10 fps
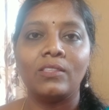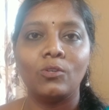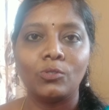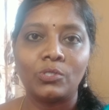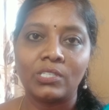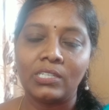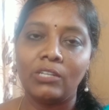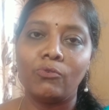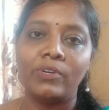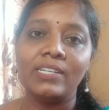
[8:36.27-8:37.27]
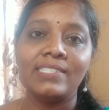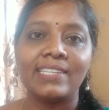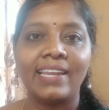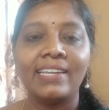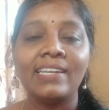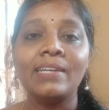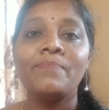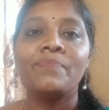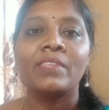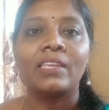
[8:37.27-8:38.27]
those new words, and
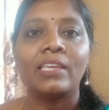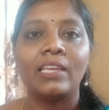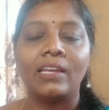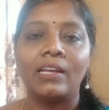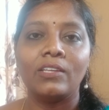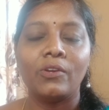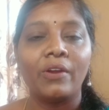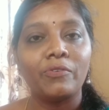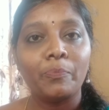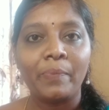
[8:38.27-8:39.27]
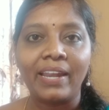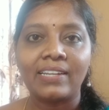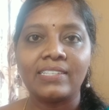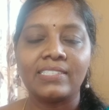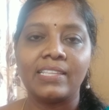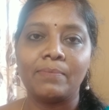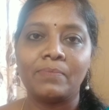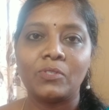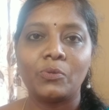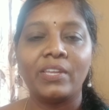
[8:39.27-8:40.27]
you have to practice
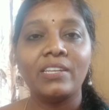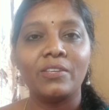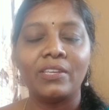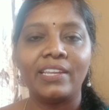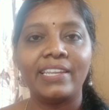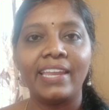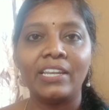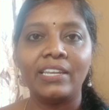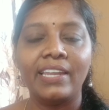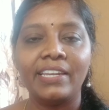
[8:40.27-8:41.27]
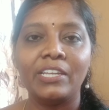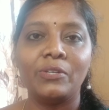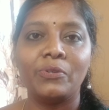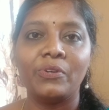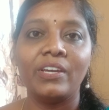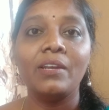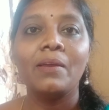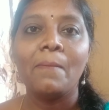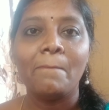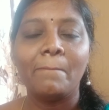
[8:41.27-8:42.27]
them so that it can get into your
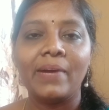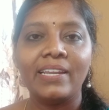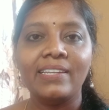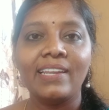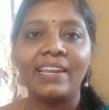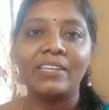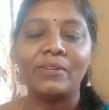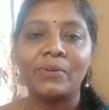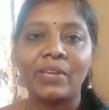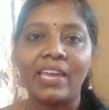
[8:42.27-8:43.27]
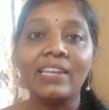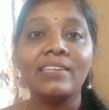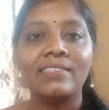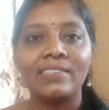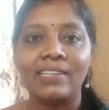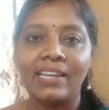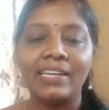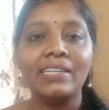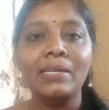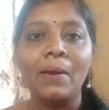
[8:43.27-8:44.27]
mind and you can
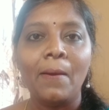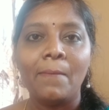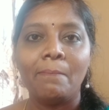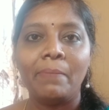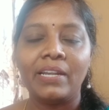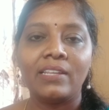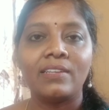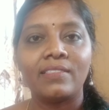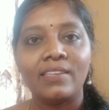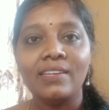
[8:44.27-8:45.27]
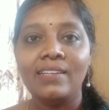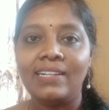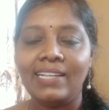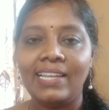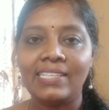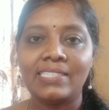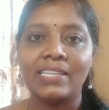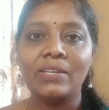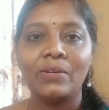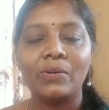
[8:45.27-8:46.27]
learn better the
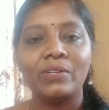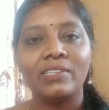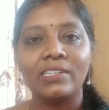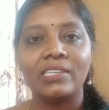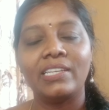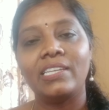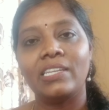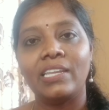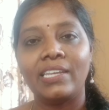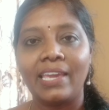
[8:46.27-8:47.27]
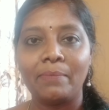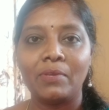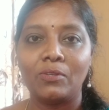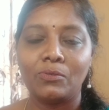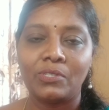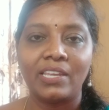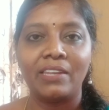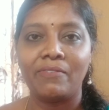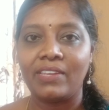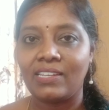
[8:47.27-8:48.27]
lesson, or it can be used
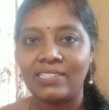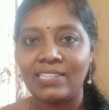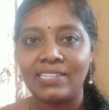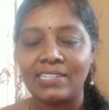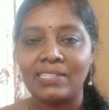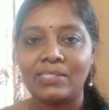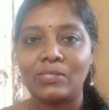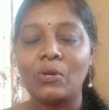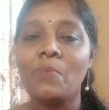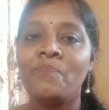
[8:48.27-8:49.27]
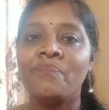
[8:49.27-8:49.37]
anywhere, isn't it? So